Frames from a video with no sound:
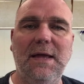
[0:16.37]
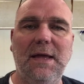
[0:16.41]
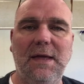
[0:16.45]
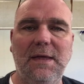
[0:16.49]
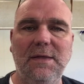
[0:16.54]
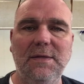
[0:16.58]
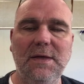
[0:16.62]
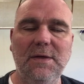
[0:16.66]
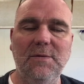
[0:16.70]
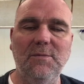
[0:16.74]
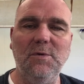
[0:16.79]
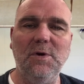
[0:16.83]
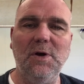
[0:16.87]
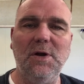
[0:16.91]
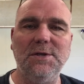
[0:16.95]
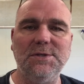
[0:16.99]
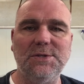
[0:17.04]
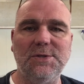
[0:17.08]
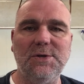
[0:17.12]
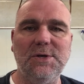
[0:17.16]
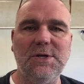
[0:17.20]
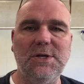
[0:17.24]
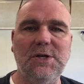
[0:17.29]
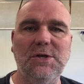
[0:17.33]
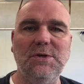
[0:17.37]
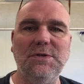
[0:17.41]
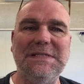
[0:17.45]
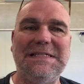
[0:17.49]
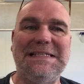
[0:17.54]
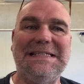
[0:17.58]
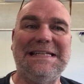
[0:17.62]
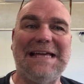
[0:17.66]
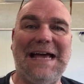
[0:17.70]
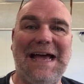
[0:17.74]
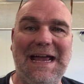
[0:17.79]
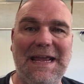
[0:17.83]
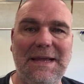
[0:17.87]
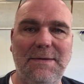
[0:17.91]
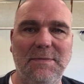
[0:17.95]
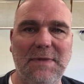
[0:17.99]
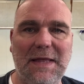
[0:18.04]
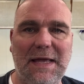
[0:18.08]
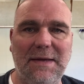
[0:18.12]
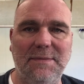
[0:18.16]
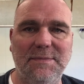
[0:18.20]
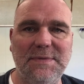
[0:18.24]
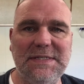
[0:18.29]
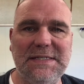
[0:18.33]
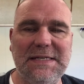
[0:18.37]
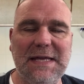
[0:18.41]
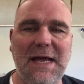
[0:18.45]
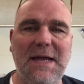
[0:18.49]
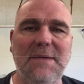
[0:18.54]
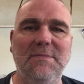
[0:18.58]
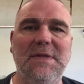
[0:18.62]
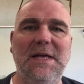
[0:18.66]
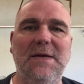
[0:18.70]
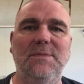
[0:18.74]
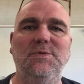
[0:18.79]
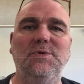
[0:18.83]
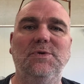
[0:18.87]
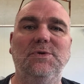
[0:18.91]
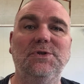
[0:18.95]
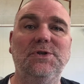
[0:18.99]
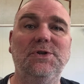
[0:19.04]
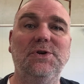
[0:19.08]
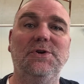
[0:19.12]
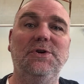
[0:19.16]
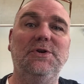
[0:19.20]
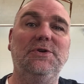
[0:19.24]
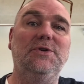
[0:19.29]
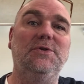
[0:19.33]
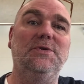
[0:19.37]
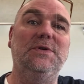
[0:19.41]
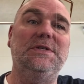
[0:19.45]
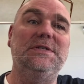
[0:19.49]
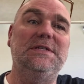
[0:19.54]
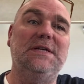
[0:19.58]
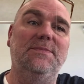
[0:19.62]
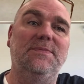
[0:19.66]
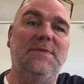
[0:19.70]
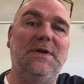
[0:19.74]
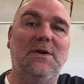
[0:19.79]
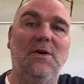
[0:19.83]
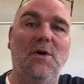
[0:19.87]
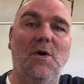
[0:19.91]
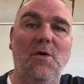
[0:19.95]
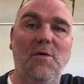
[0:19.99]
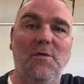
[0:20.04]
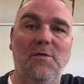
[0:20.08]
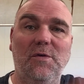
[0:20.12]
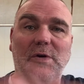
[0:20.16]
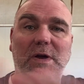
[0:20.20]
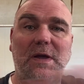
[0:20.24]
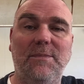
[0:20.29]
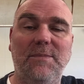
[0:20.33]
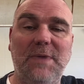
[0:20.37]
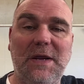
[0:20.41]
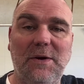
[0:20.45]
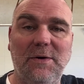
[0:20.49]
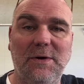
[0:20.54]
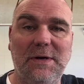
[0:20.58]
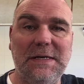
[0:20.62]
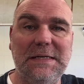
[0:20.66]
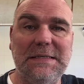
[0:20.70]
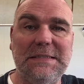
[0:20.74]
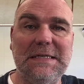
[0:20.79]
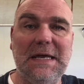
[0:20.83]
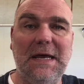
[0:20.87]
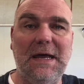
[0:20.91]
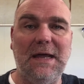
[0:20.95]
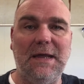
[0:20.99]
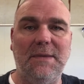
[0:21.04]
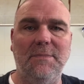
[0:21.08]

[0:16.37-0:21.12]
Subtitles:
And then we're also going to use time-lapse. Time-lapse will show you doing something over a period of time.